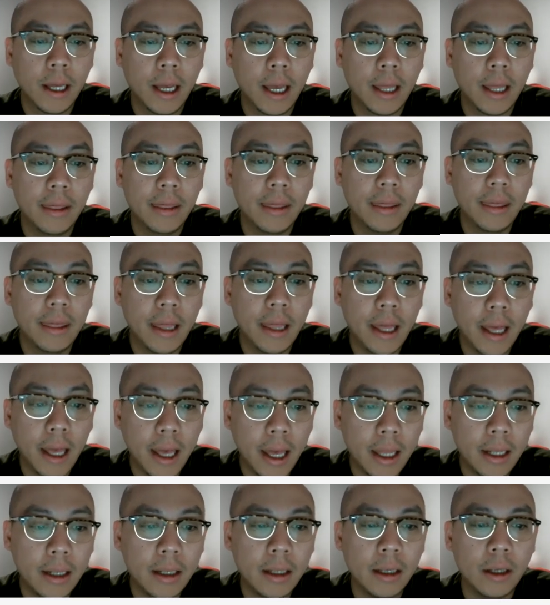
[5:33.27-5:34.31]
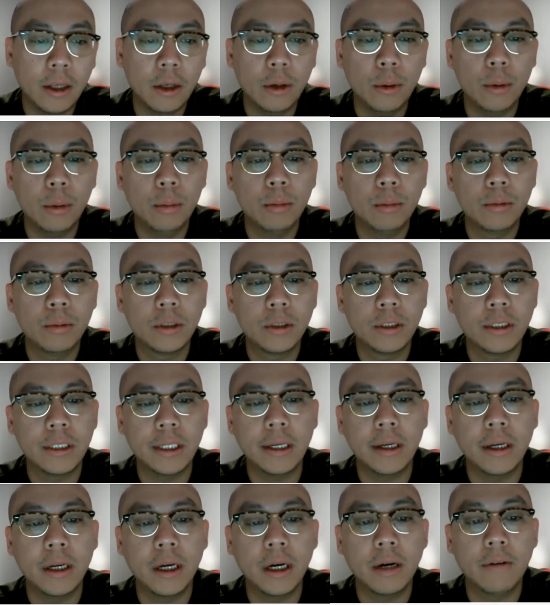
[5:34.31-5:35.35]
And then you
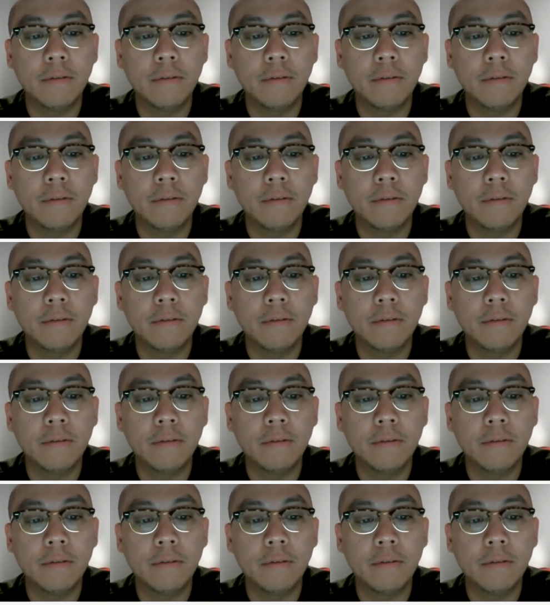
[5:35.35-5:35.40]
see